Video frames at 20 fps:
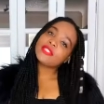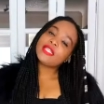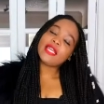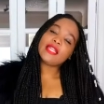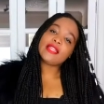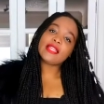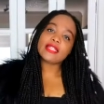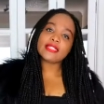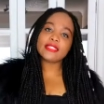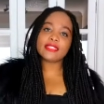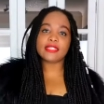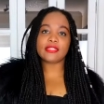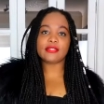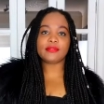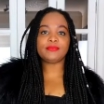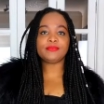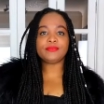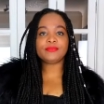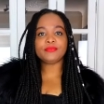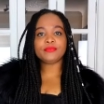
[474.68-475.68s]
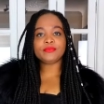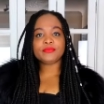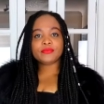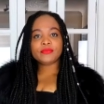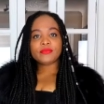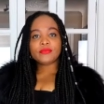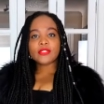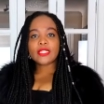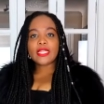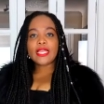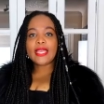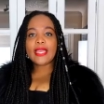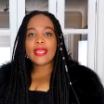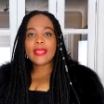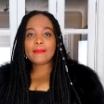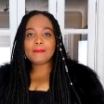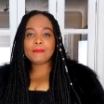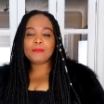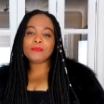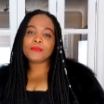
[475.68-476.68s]
And that's it.
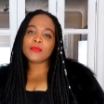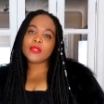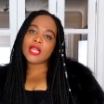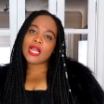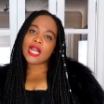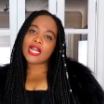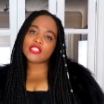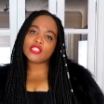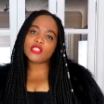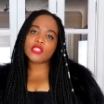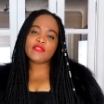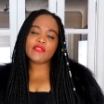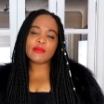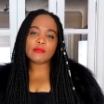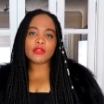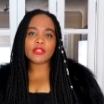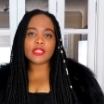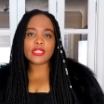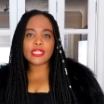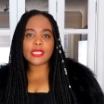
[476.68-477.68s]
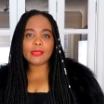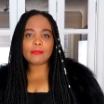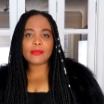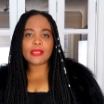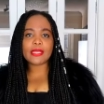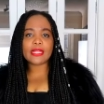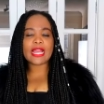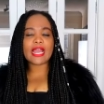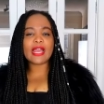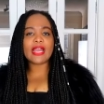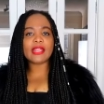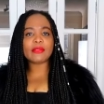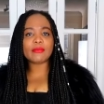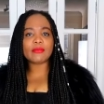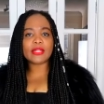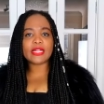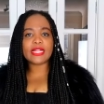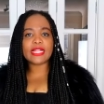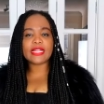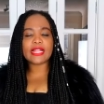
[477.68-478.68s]
Um, I don't know if I'm going to keep it. I
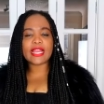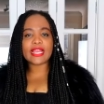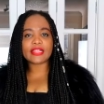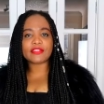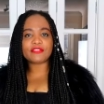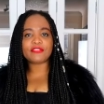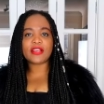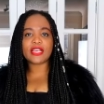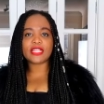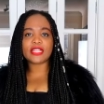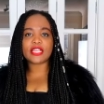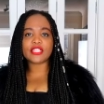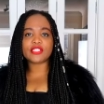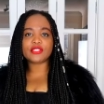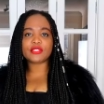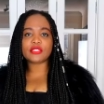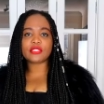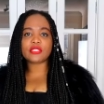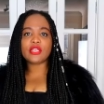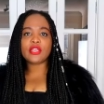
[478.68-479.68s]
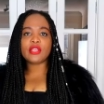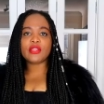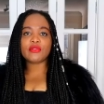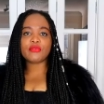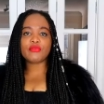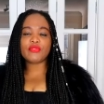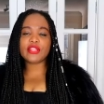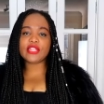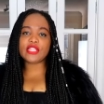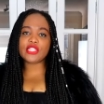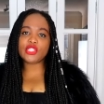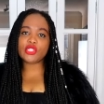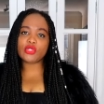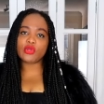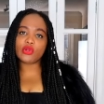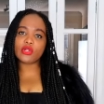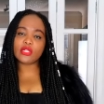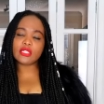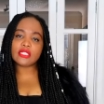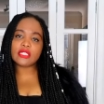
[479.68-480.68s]
really like the fact that it's really
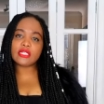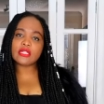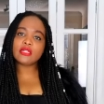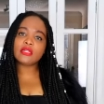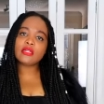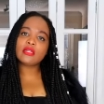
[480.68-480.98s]
short.